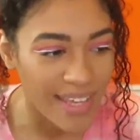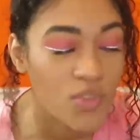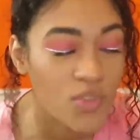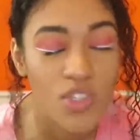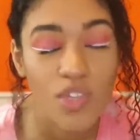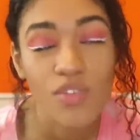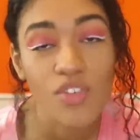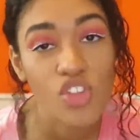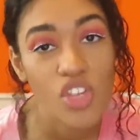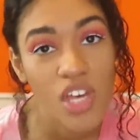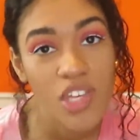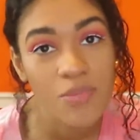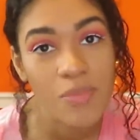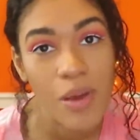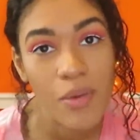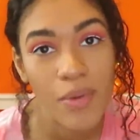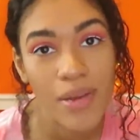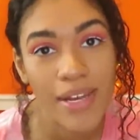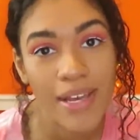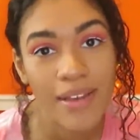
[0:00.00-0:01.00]
So Rochelle's
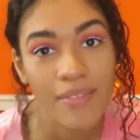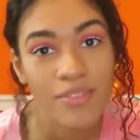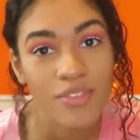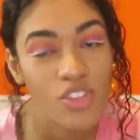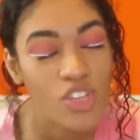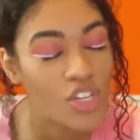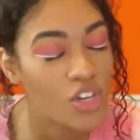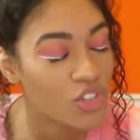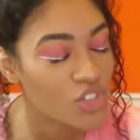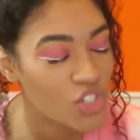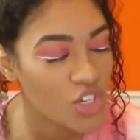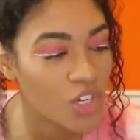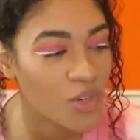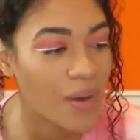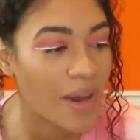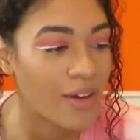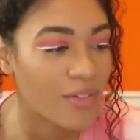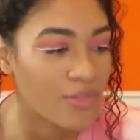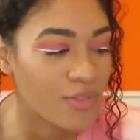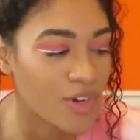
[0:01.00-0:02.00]
my winner. She got 2
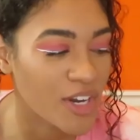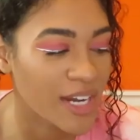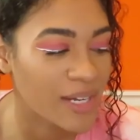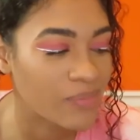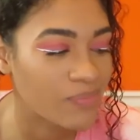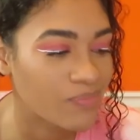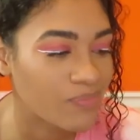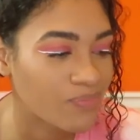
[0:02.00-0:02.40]
out of 3.